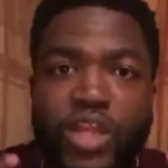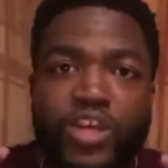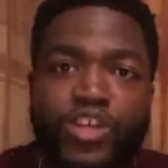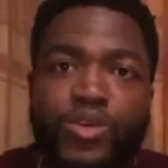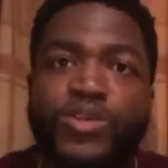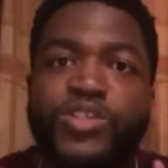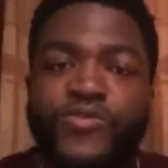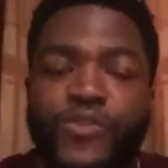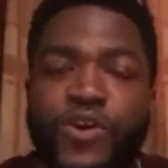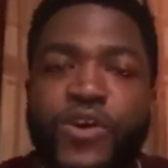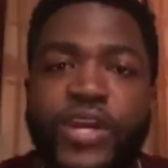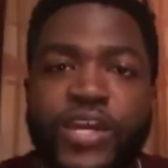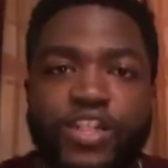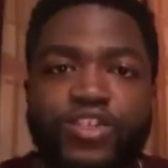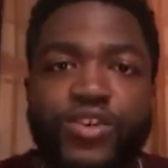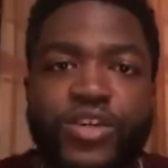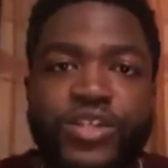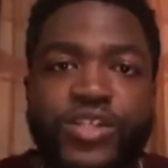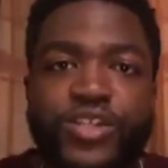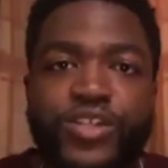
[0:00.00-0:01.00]
So it's very
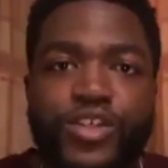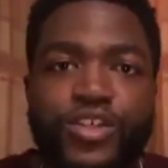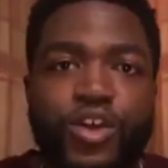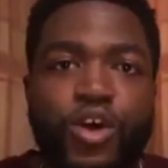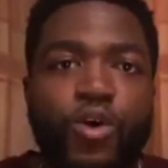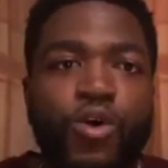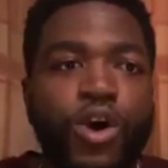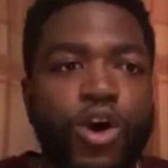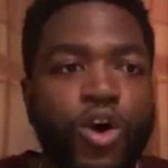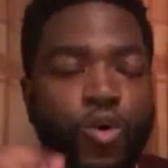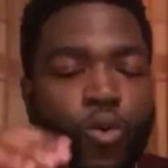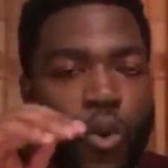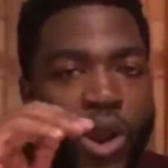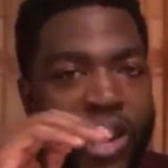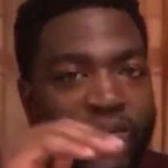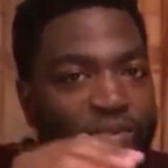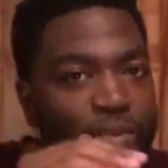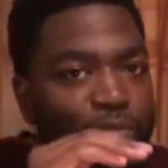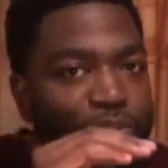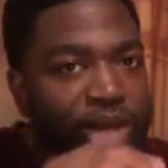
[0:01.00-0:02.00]
interesting to know,
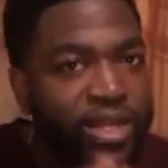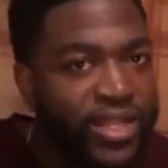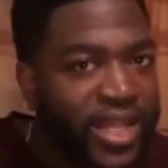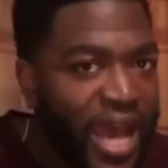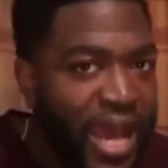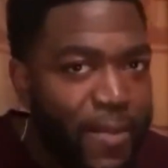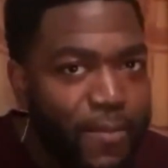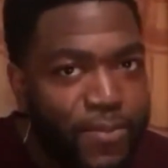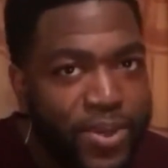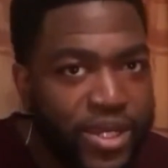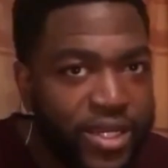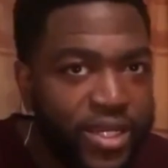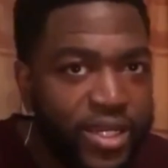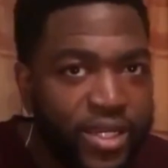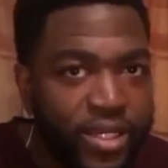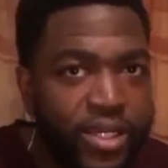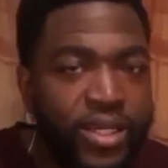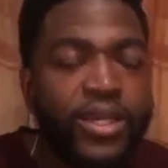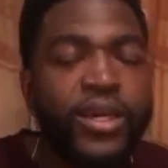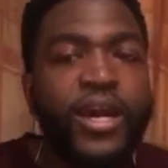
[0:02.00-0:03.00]
whatever beat that I'm
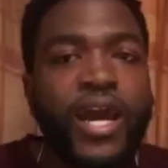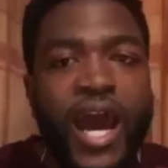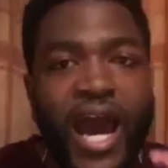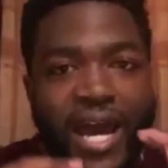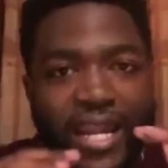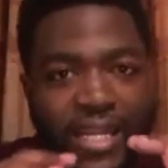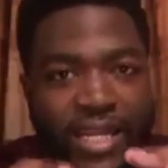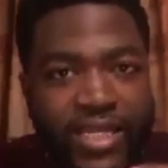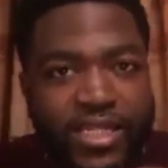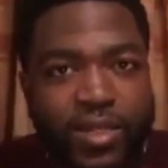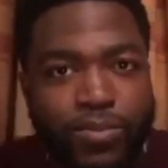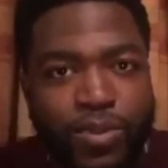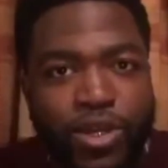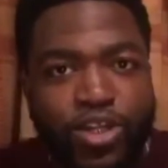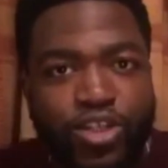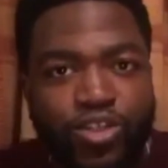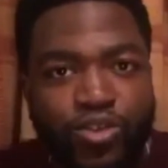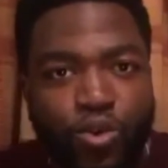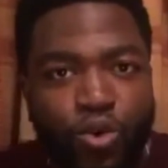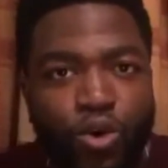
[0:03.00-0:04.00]
picking, I need to
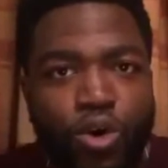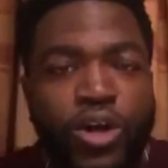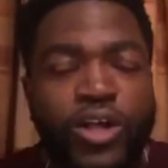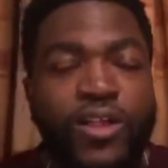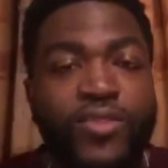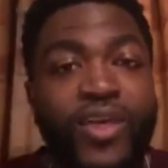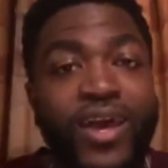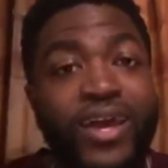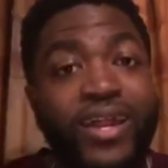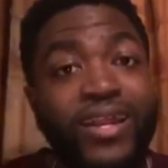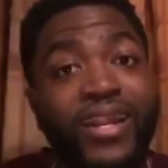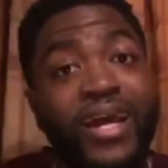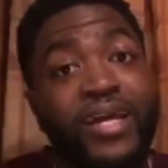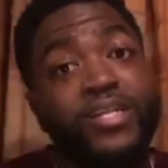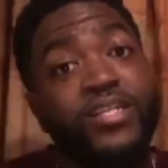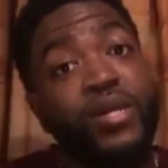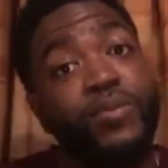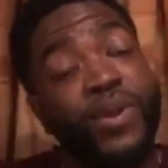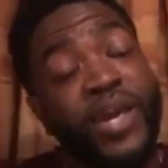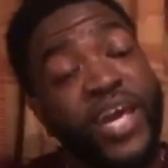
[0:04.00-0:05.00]
make sure that it
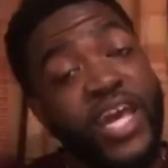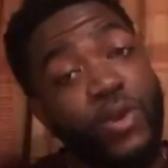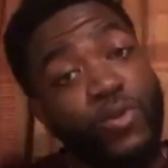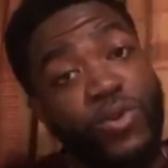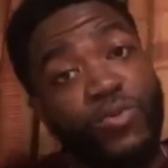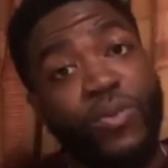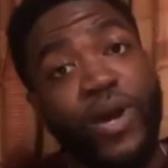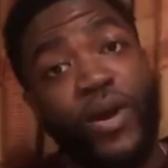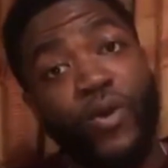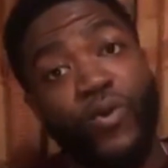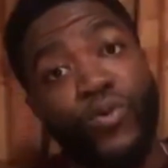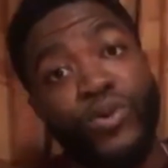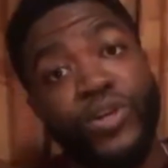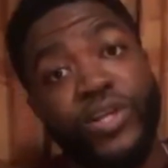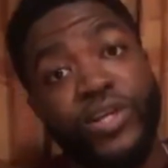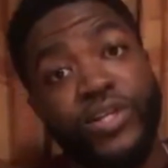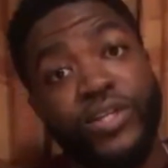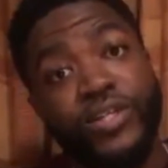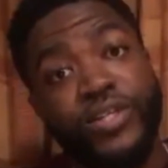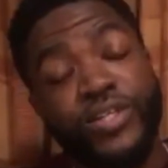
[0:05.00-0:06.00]
lines up A, with my
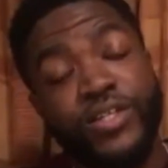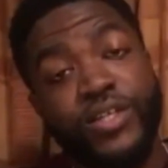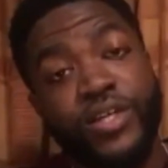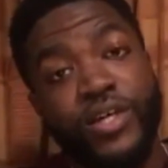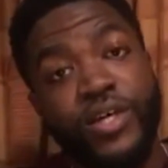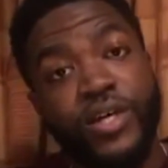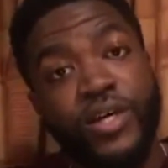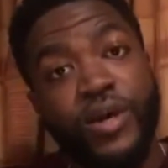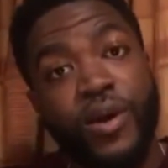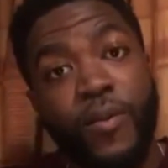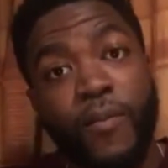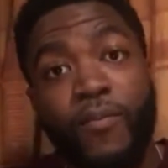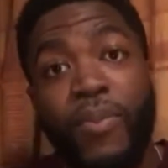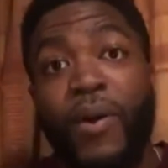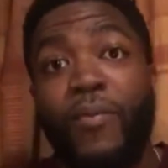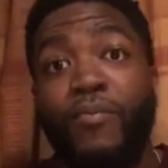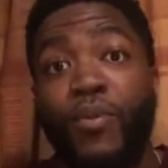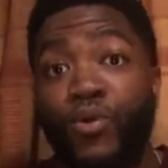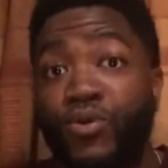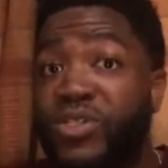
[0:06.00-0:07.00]
audience,
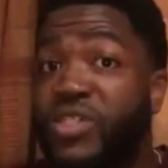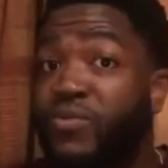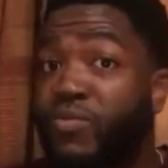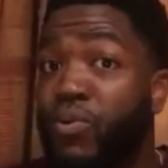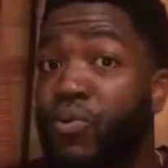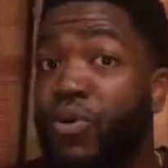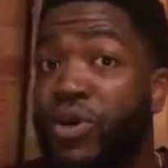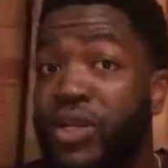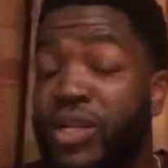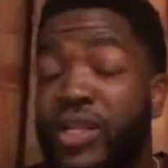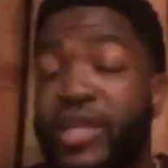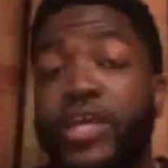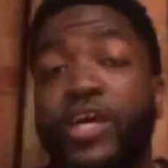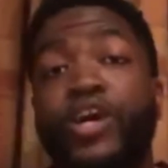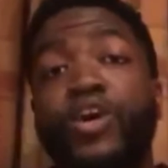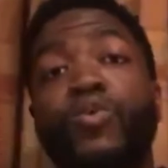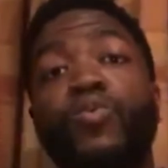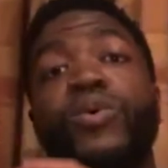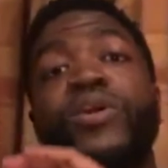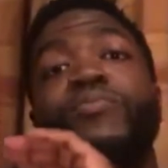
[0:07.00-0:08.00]
but most importantly,
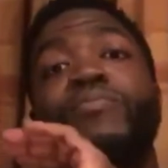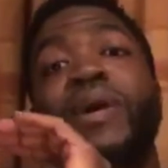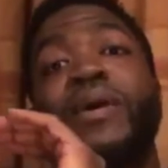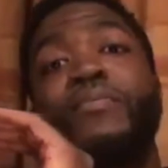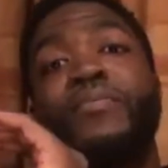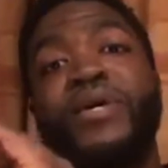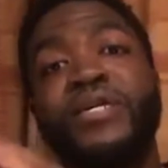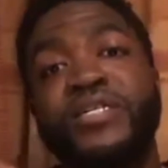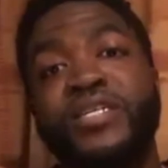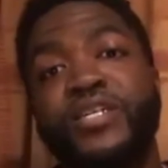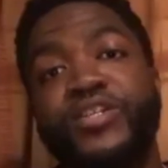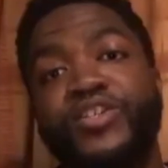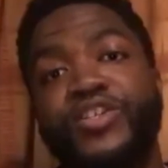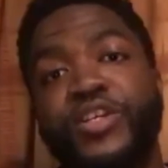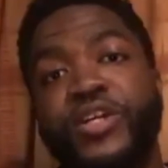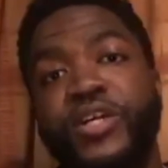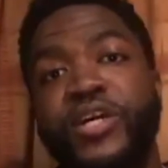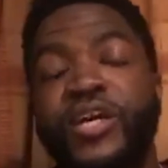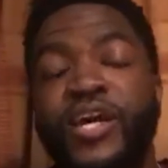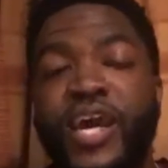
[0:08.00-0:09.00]
with my
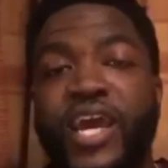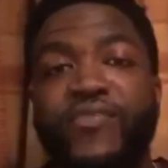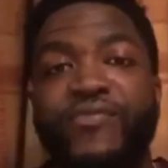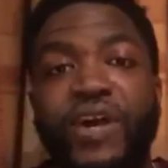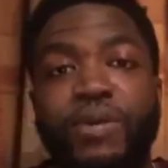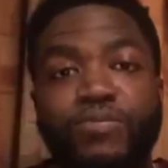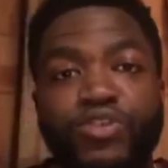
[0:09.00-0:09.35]
message. If